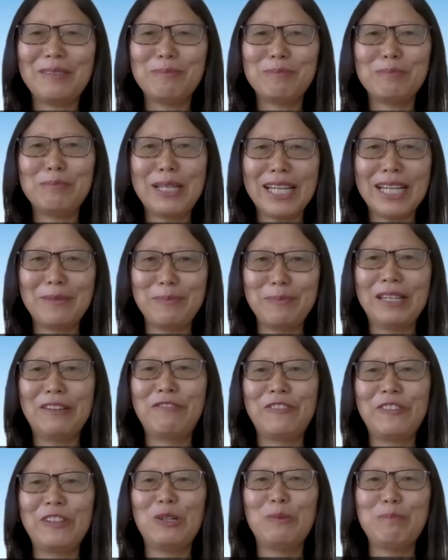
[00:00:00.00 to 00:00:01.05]
make me
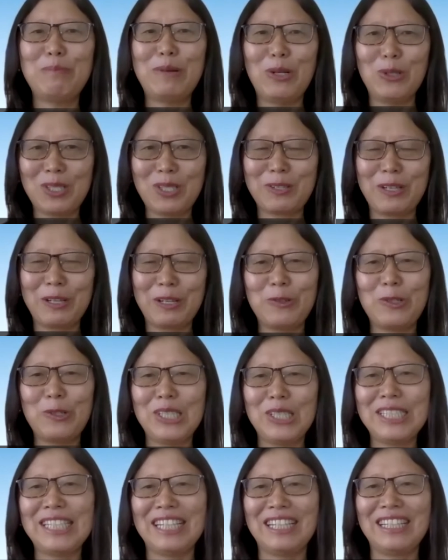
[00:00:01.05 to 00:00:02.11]
feel most
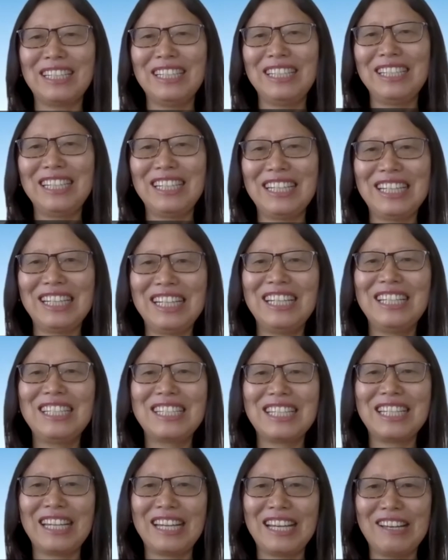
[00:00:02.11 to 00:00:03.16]
rewarding
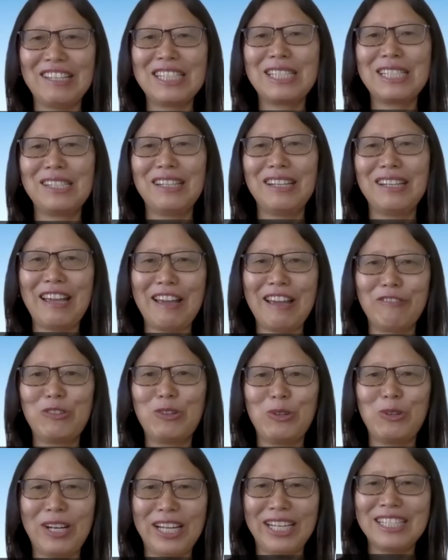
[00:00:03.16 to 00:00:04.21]
is have
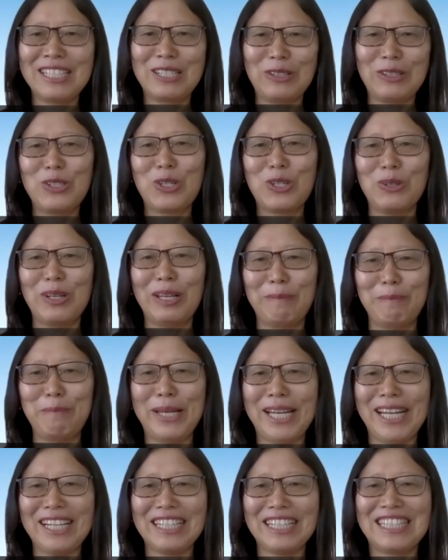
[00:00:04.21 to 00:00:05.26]
great social
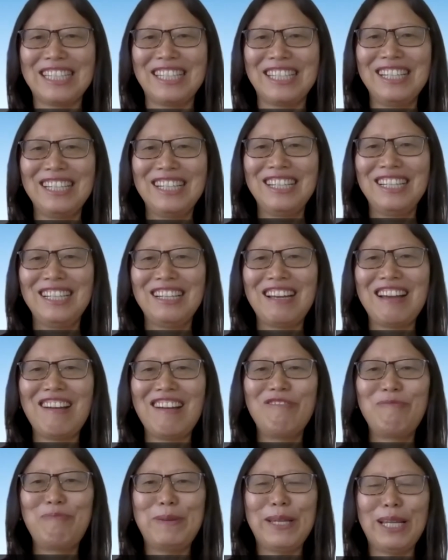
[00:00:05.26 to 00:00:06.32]
impact.
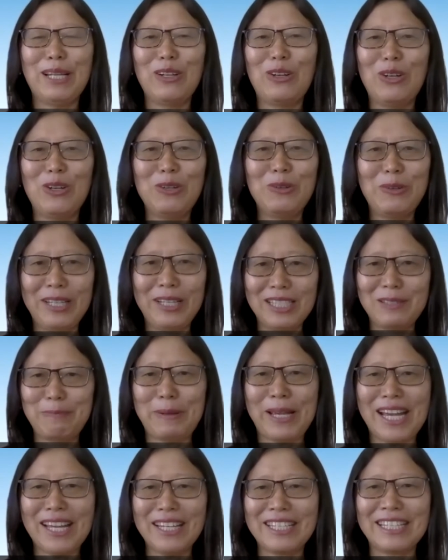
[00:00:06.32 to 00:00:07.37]
I've been always
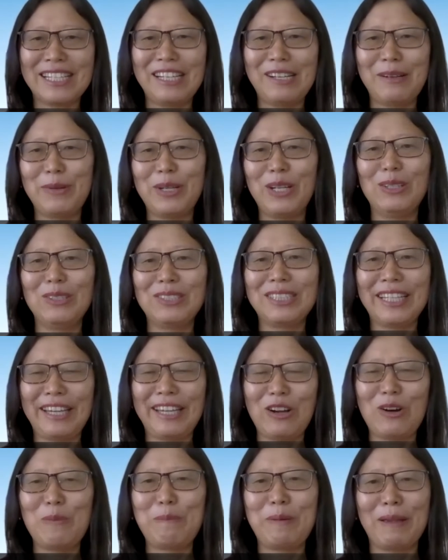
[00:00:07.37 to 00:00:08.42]
passionate about
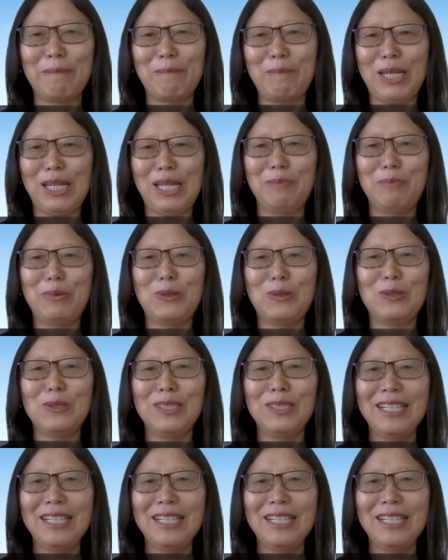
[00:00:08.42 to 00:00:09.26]
helping people,